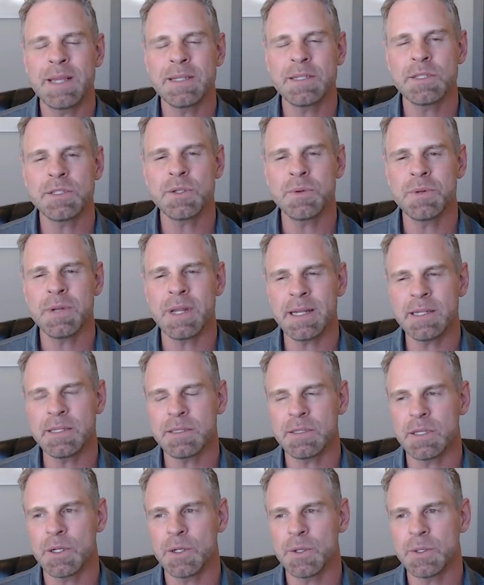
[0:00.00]
makes it so
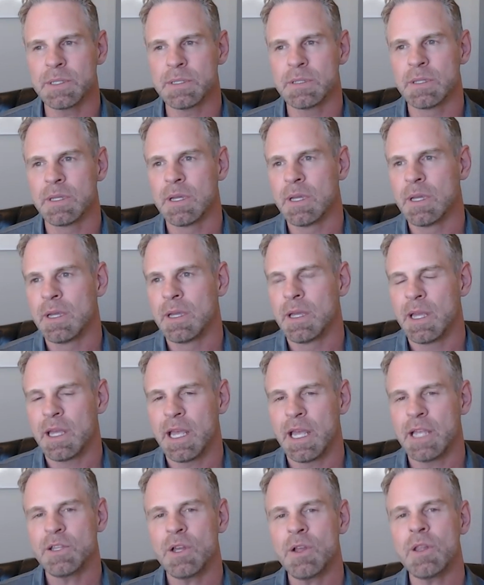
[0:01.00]
nice, though, is
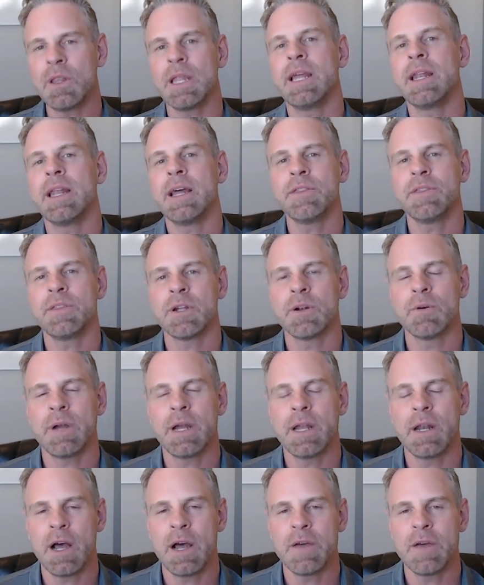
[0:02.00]
it's all laid out there, right?